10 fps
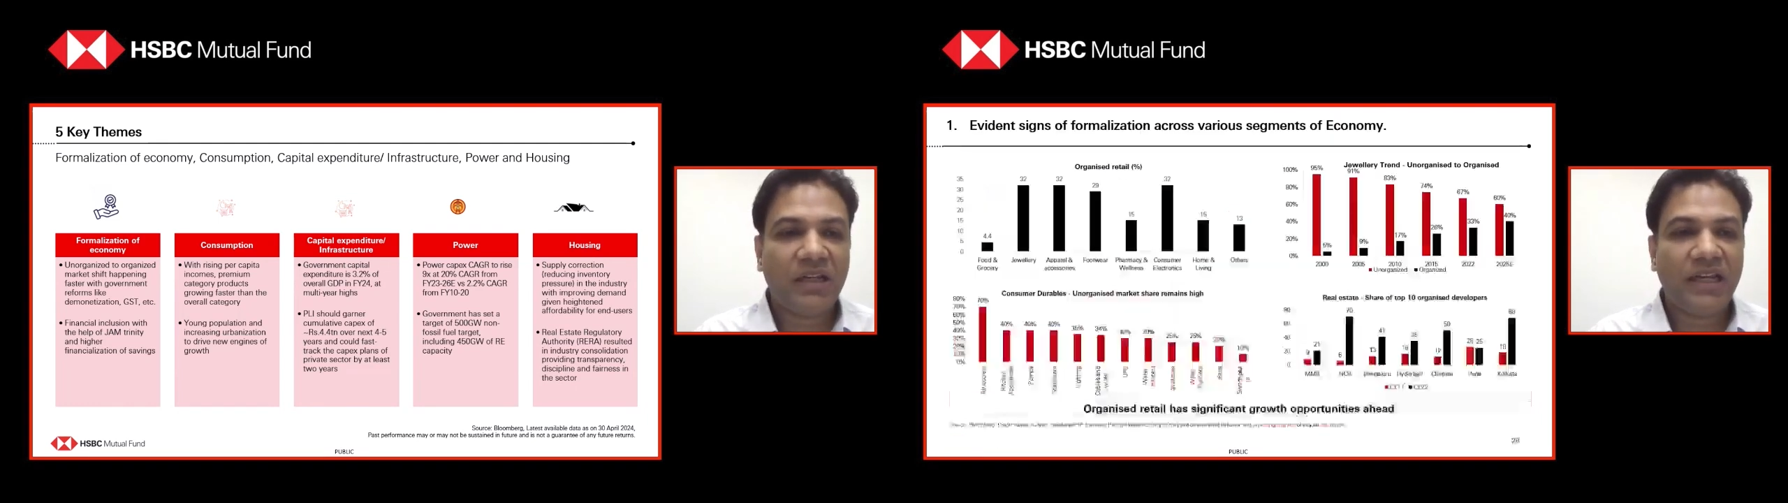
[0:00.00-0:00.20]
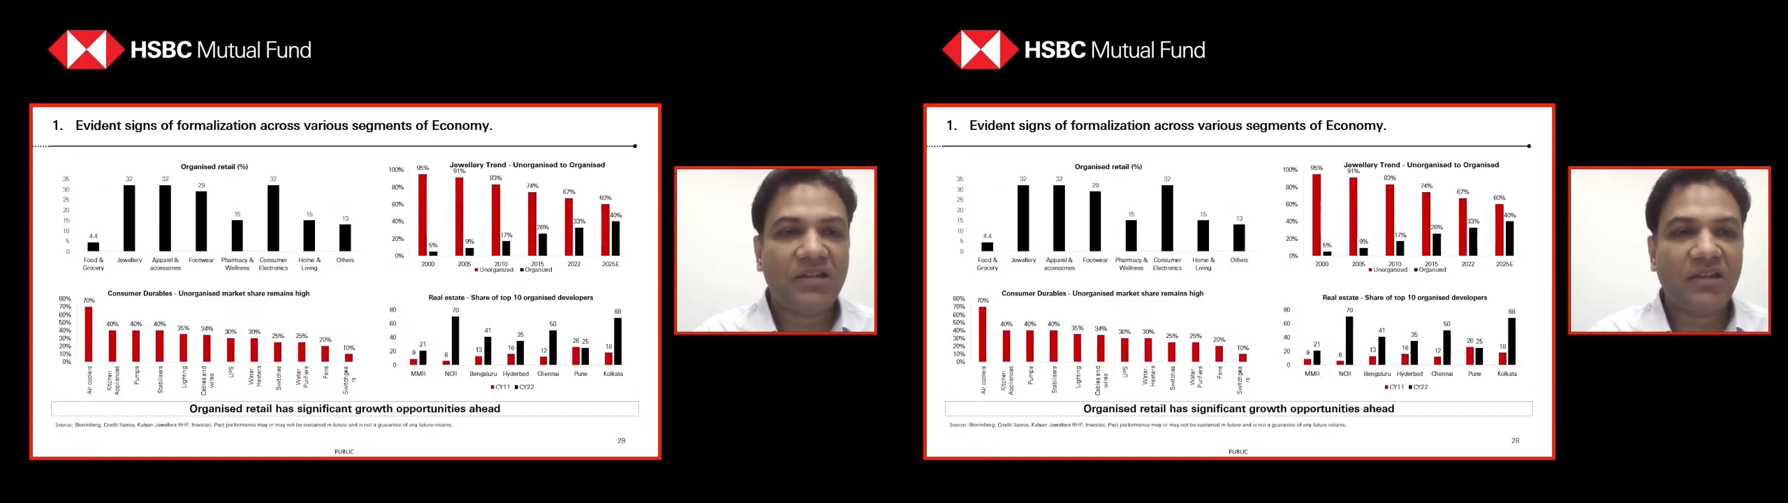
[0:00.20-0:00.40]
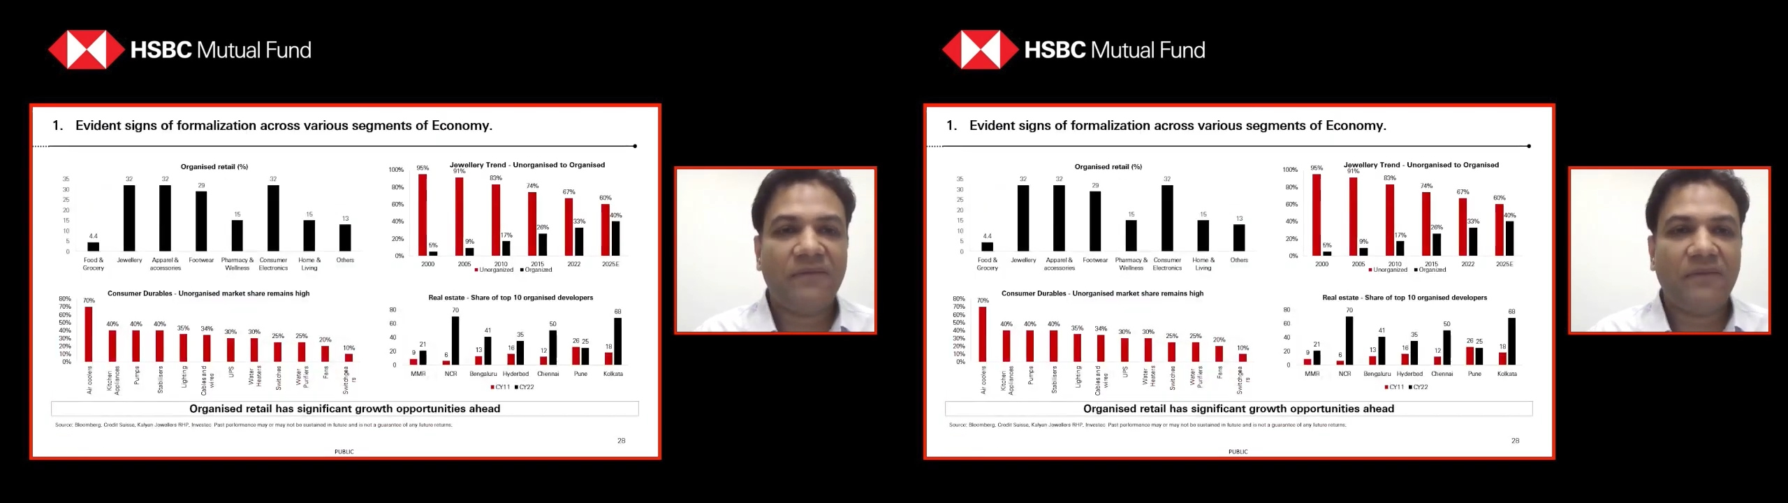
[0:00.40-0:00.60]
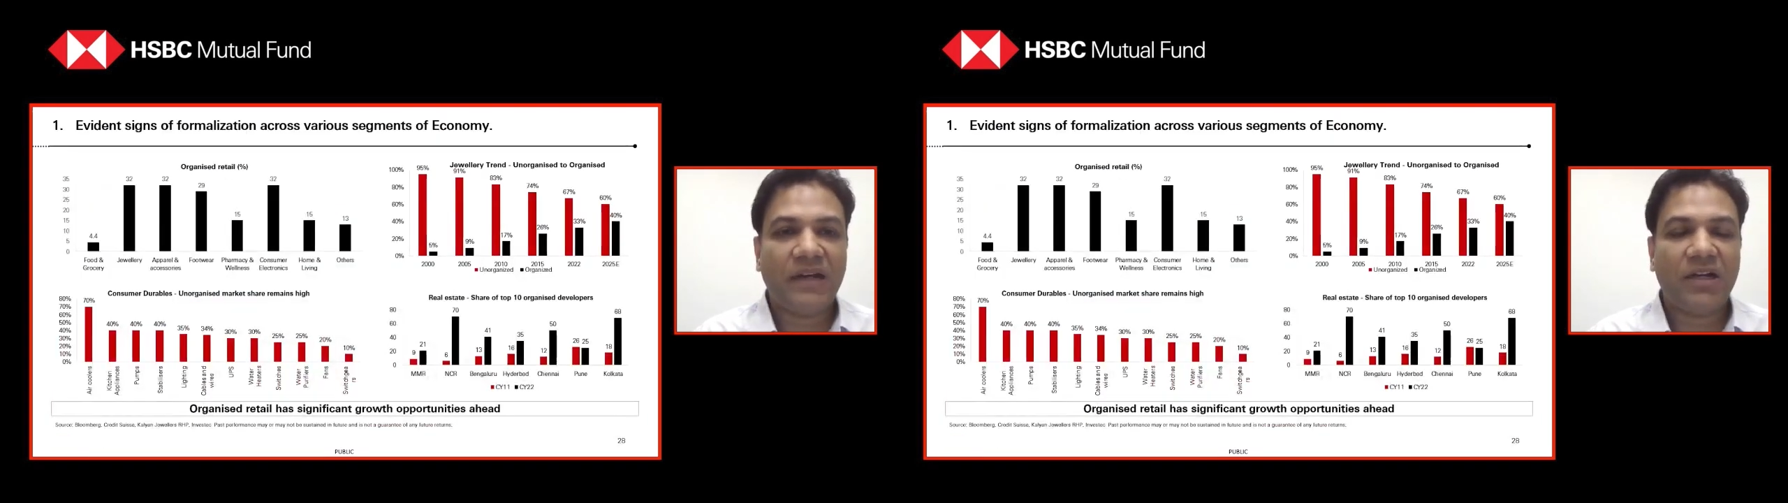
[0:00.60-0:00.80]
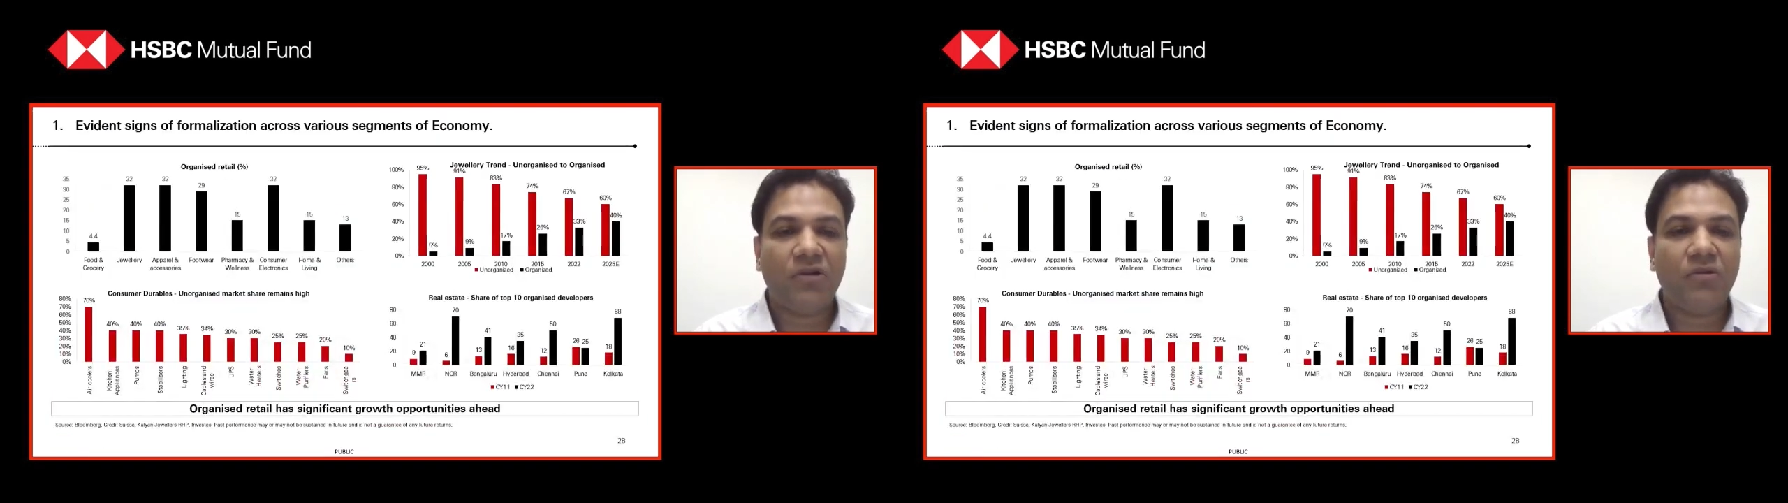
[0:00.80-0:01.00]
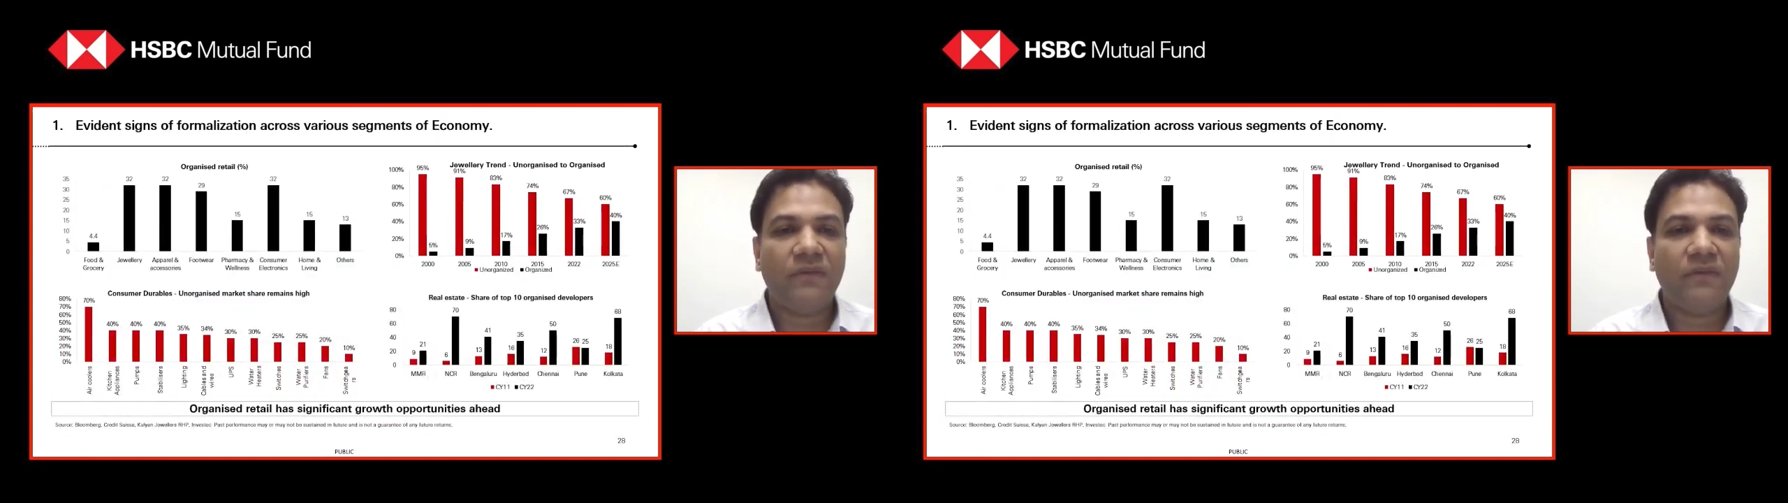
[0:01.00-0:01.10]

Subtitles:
each theme at a go.